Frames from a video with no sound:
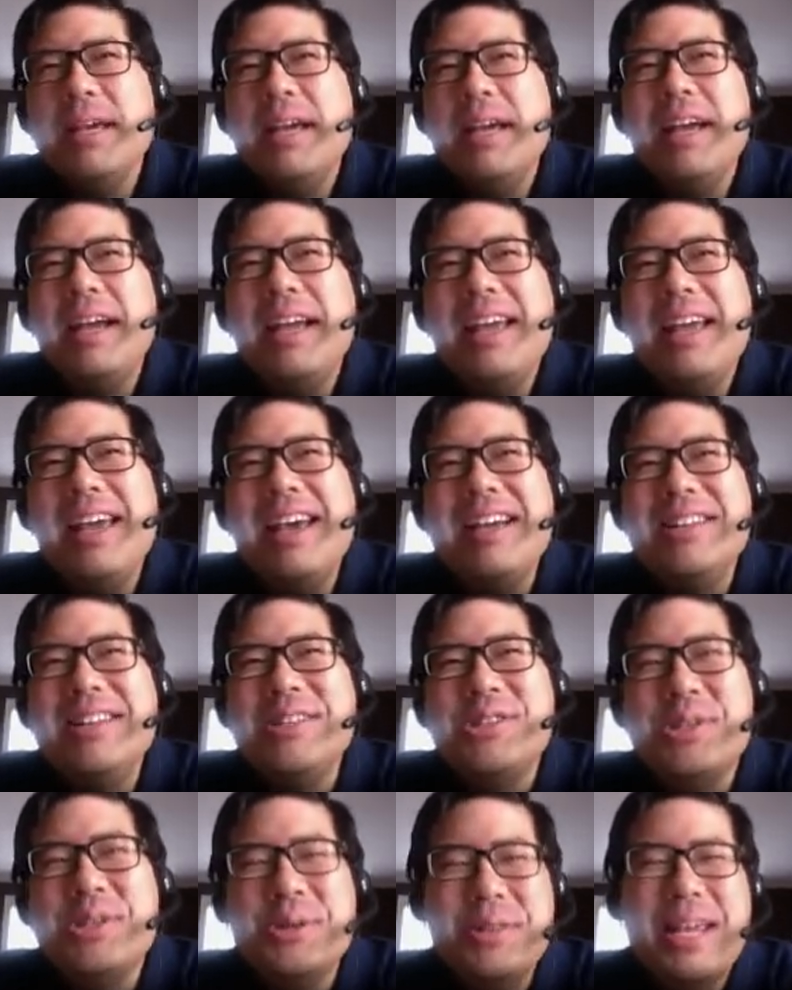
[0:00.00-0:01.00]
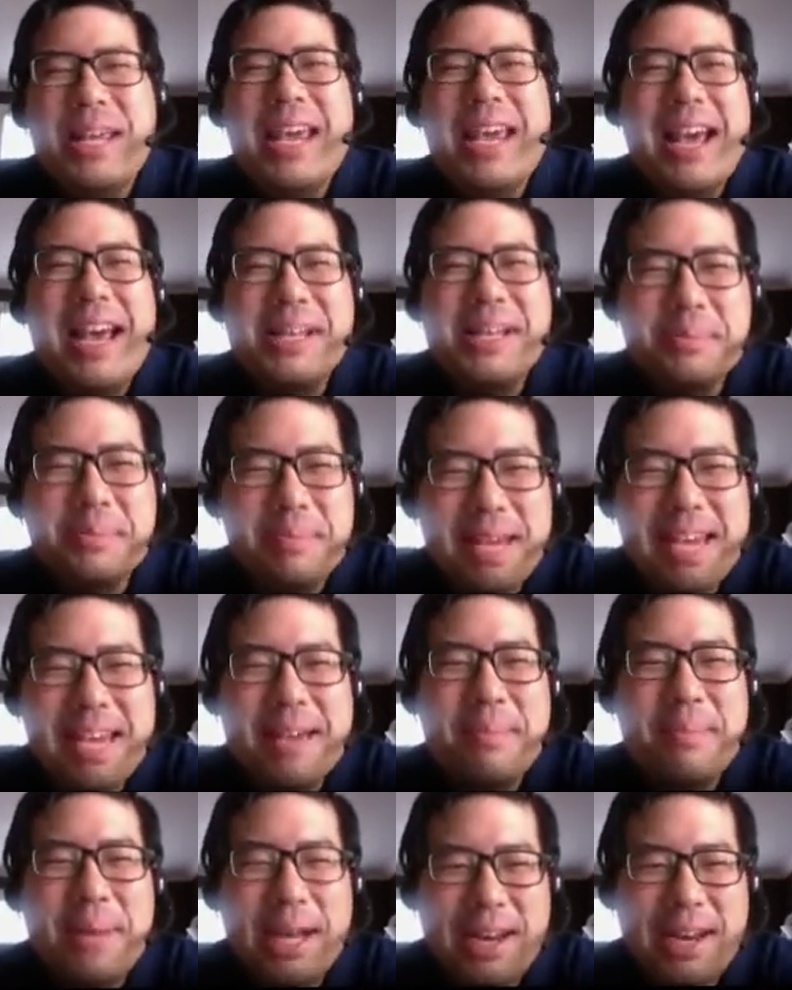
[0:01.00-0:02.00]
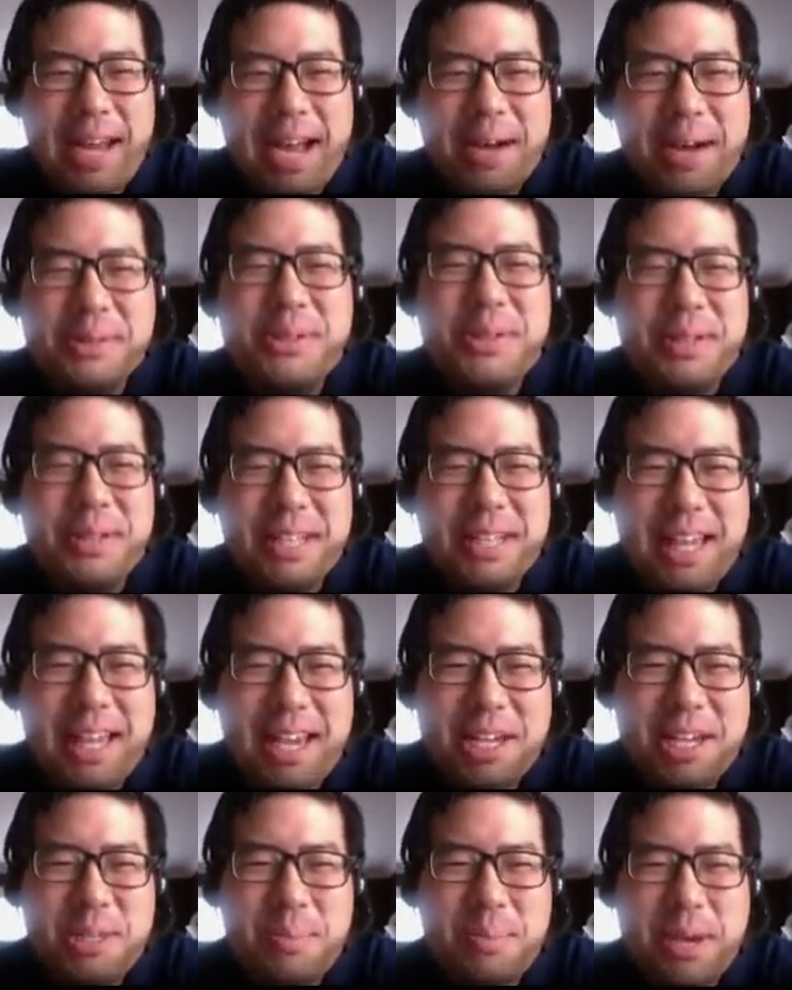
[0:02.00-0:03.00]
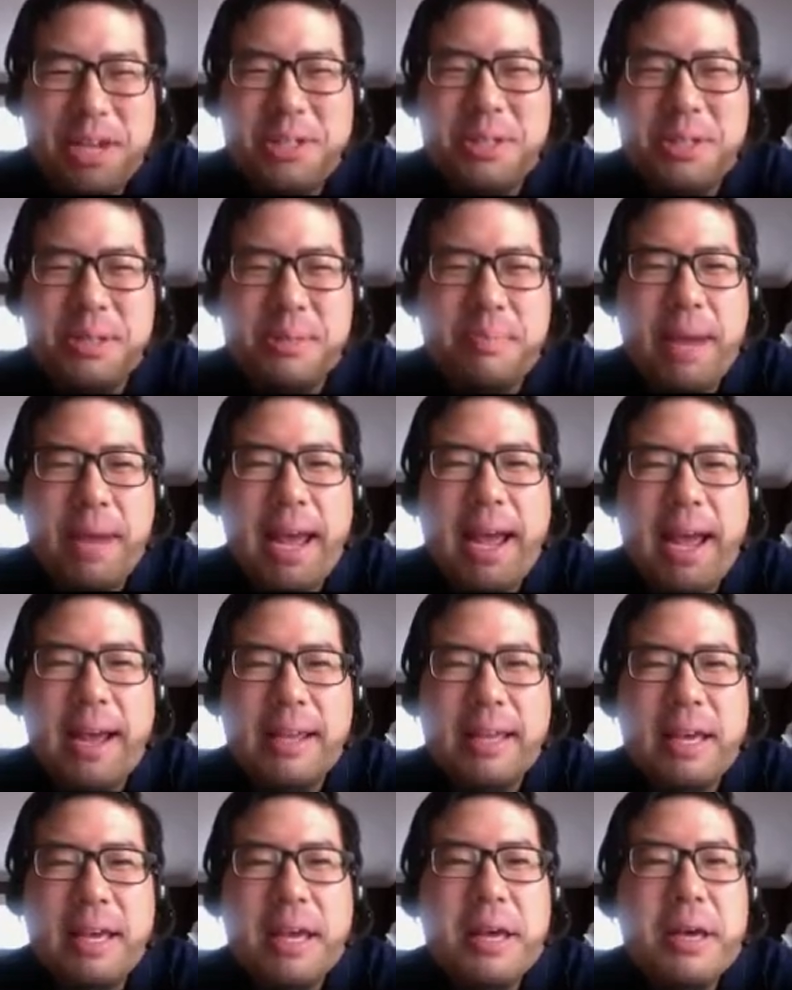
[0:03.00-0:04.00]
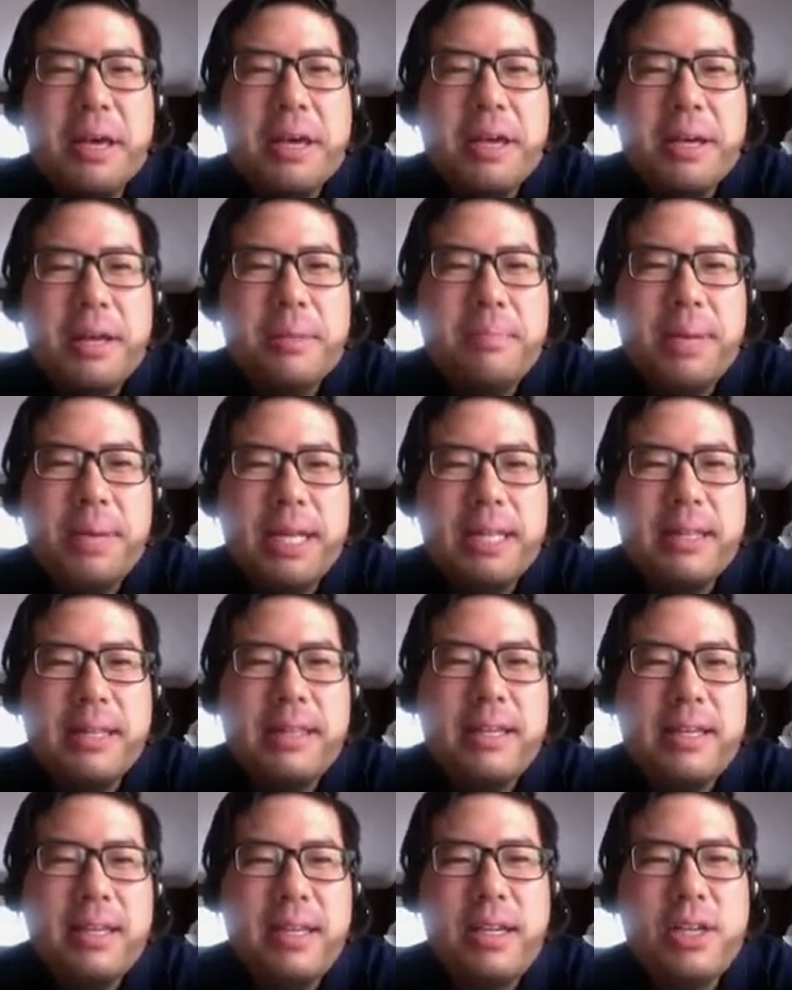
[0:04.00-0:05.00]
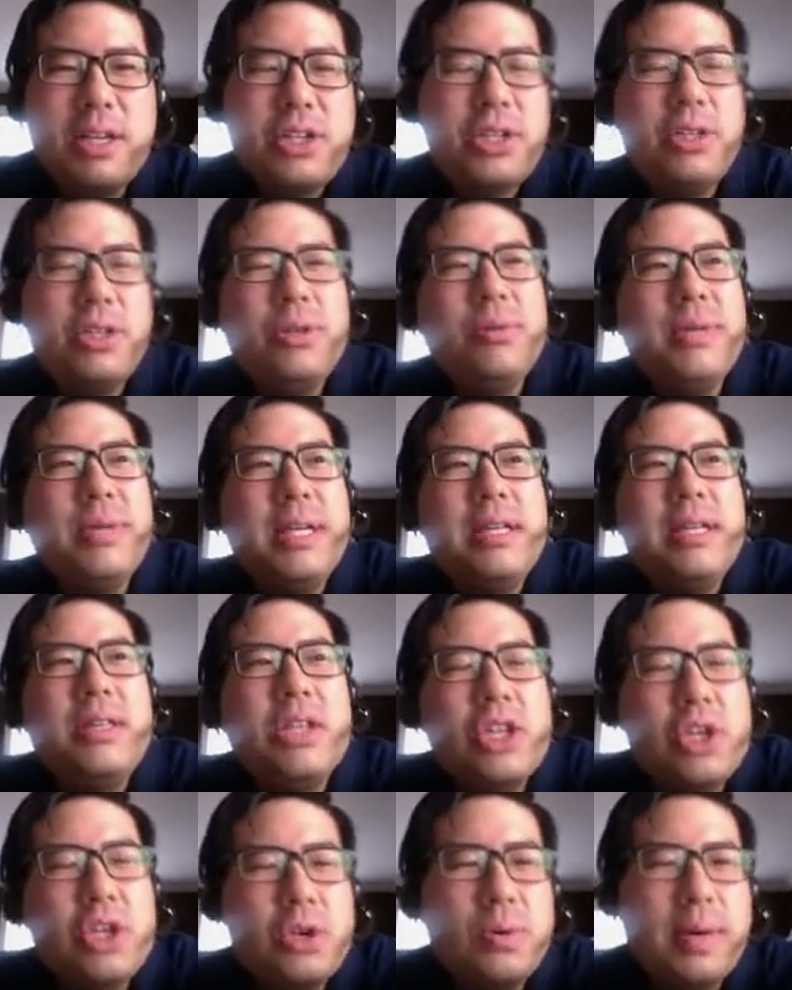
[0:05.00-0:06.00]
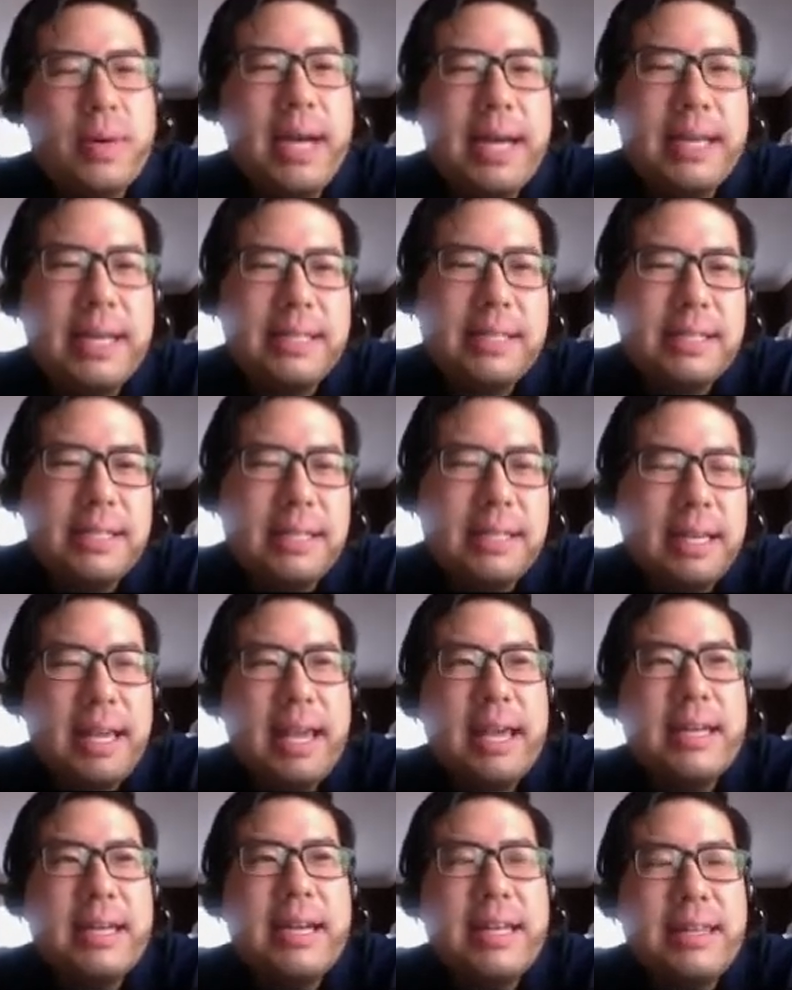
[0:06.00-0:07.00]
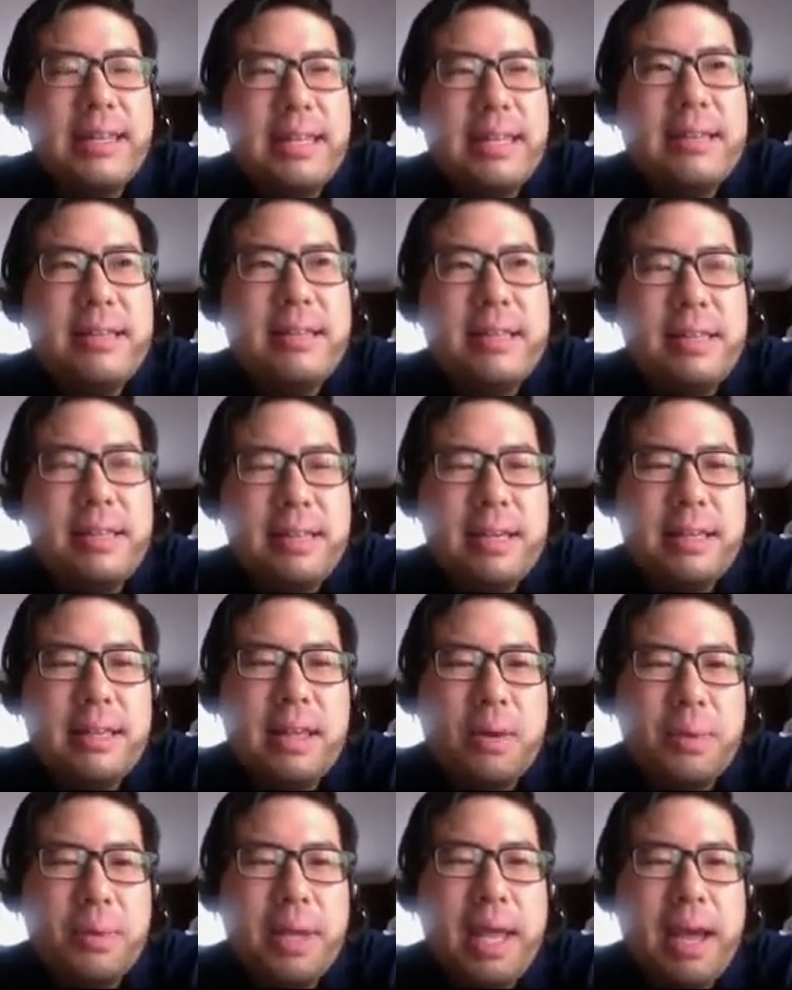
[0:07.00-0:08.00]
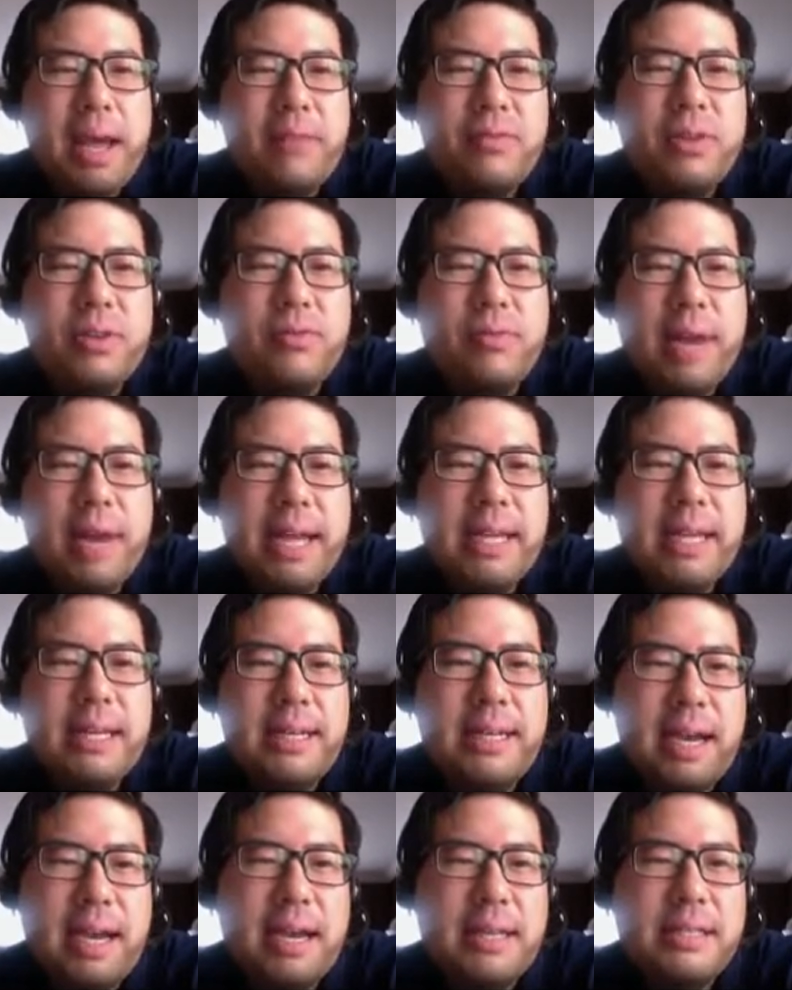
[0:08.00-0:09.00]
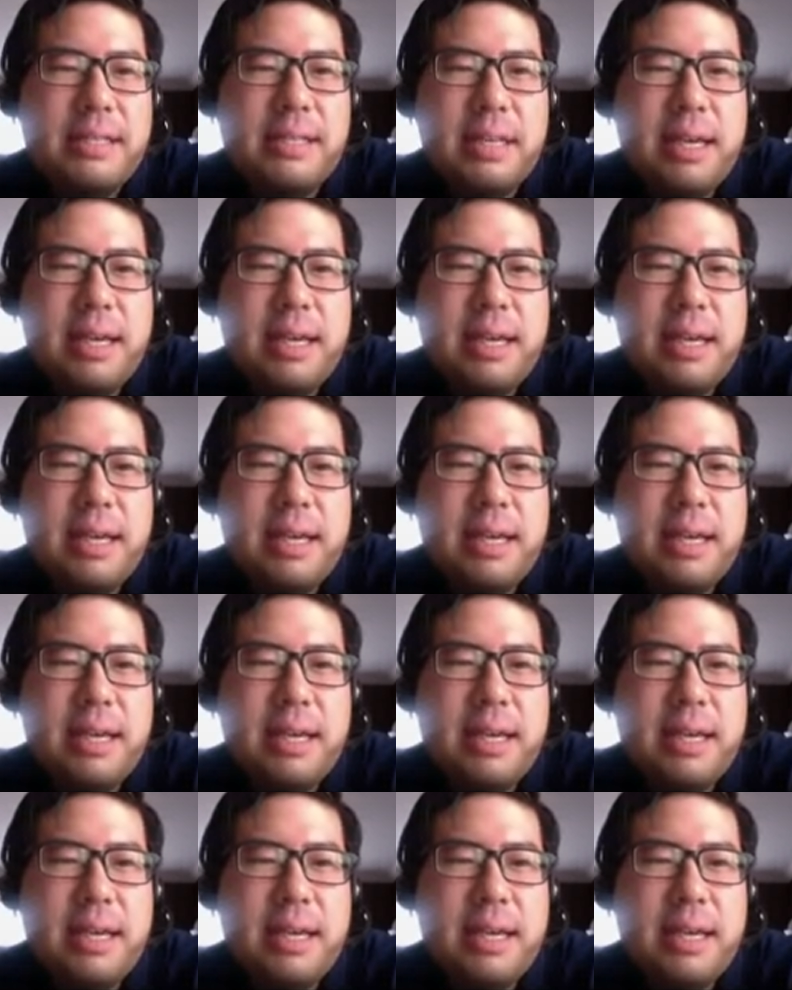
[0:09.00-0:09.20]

And so they ask me about how to engage patients back. But the issue in the US, and I think the thing that we have to recognize,